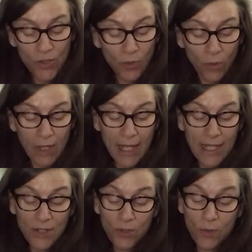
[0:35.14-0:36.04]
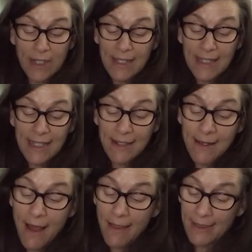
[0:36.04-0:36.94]
Dora and Doris did
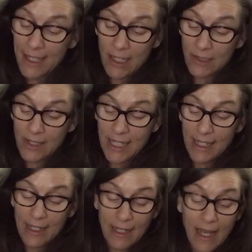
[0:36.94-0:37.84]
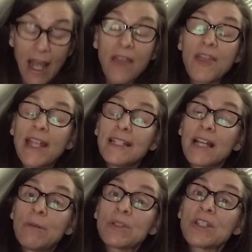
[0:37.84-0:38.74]
nothing all day. They
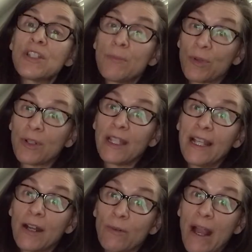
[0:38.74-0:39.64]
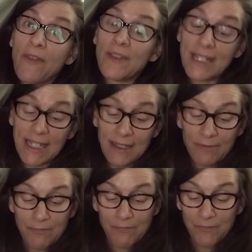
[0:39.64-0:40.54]
dumped debris around the
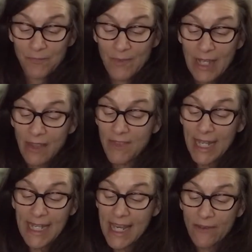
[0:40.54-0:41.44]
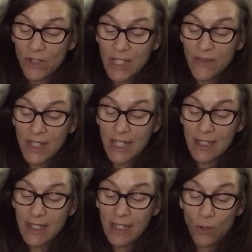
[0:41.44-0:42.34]
den. They never did the
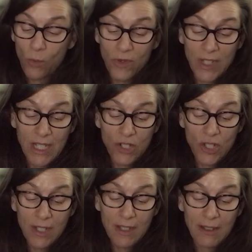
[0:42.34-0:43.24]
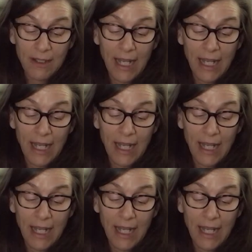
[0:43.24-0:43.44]
dusting or the dishes.